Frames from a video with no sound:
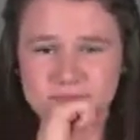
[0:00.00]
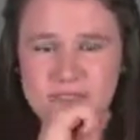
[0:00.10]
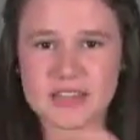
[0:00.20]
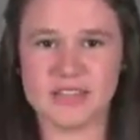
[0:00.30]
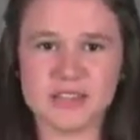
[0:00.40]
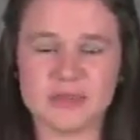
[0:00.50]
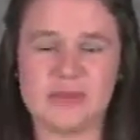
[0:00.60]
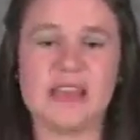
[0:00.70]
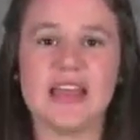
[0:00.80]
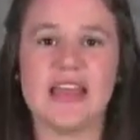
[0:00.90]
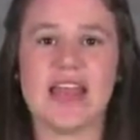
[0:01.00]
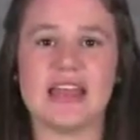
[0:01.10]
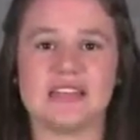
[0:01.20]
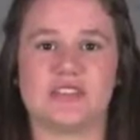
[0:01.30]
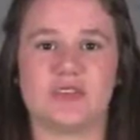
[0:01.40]
Excuse me.
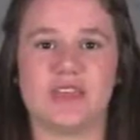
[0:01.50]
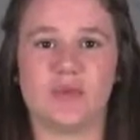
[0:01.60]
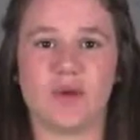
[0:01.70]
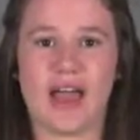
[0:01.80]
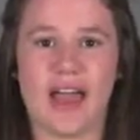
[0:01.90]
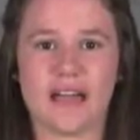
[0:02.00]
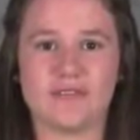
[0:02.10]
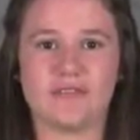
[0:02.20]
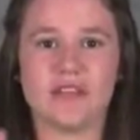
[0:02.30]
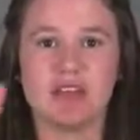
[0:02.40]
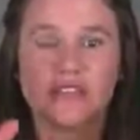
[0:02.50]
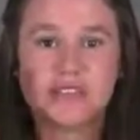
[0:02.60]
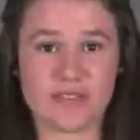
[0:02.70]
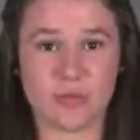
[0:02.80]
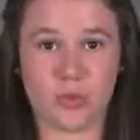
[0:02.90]
And so then we'll have
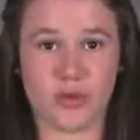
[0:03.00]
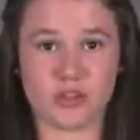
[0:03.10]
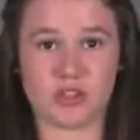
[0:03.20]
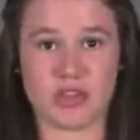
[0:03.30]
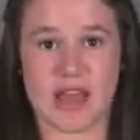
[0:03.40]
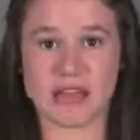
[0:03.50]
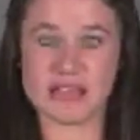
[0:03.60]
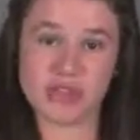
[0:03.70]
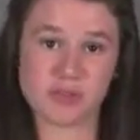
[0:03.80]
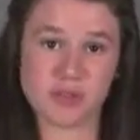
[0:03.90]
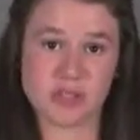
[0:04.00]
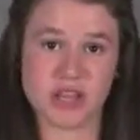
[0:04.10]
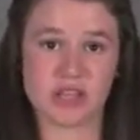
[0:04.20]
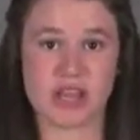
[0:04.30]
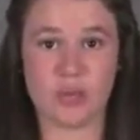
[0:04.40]
7 points. So you had 6 from the
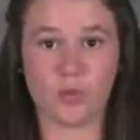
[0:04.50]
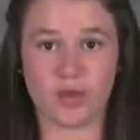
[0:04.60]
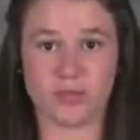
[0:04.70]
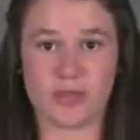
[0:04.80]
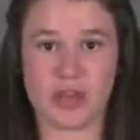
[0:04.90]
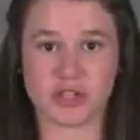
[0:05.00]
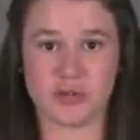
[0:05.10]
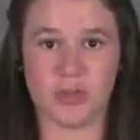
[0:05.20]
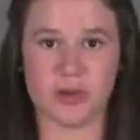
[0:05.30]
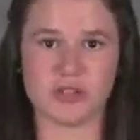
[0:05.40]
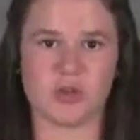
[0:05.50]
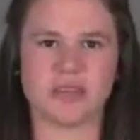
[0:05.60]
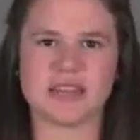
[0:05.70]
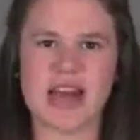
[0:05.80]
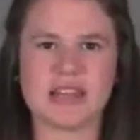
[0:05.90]
touchdown, 1 from the extra point. So
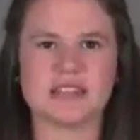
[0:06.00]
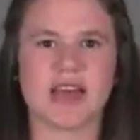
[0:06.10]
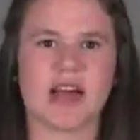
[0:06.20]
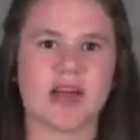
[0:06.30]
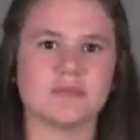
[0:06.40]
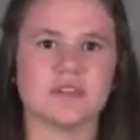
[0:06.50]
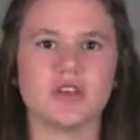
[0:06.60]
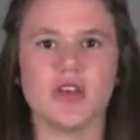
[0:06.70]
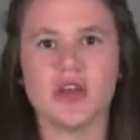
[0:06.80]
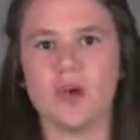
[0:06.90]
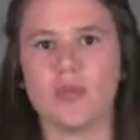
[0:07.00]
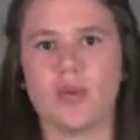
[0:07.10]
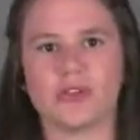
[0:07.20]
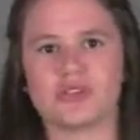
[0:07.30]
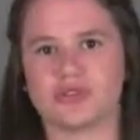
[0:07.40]
a lot of times
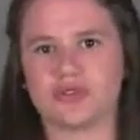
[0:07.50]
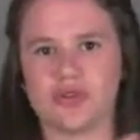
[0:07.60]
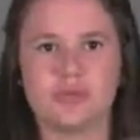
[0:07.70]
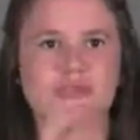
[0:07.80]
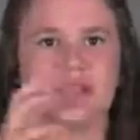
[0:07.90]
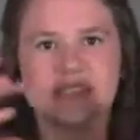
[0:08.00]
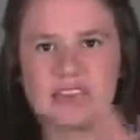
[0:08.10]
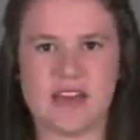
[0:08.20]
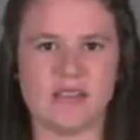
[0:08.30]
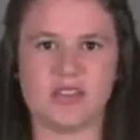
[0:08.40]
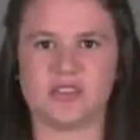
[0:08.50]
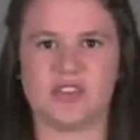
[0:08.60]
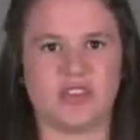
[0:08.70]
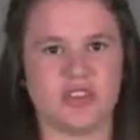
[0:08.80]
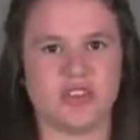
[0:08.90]
points are grouped in 7.
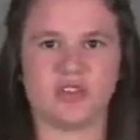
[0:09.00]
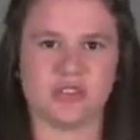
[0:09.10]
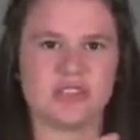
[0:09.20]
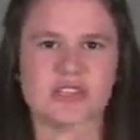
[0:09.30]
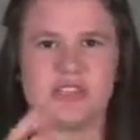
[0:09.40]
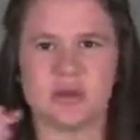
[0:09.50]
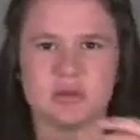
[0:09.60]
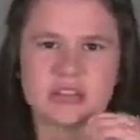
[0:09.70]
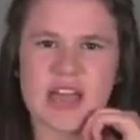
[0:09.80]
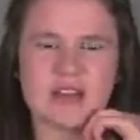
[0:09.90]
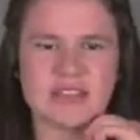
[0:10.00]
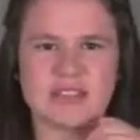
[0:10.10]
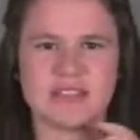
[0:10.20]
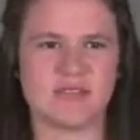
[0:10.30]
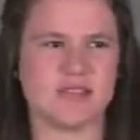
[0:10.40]
So you'll see the numbers counting
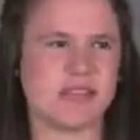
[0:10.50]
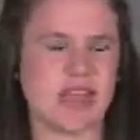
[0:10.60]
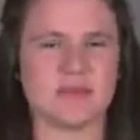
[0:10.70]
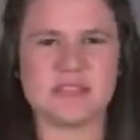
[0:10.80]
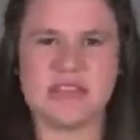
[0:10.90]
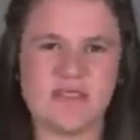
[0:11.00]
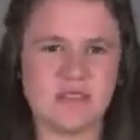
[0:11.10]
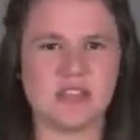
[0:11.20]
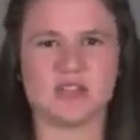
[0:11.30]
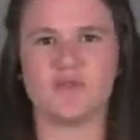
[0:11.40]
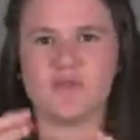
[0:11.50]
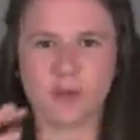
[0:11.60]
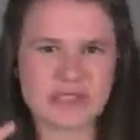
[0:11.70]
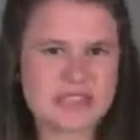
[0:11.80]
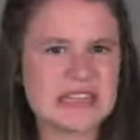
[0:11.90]
in 7 in the game, 7 to
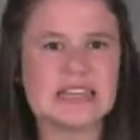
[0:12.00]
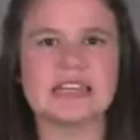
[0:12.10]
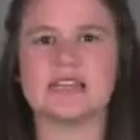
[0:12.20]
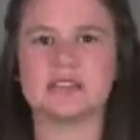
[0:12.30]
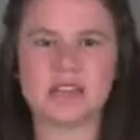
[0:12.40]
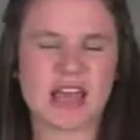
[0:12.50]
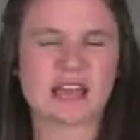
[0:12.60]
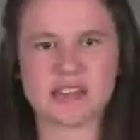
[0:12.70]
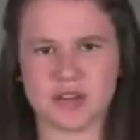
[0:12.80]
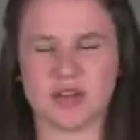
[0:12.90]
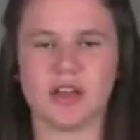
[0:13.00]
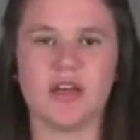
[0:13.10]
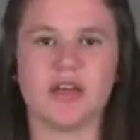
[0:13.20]
14, etc.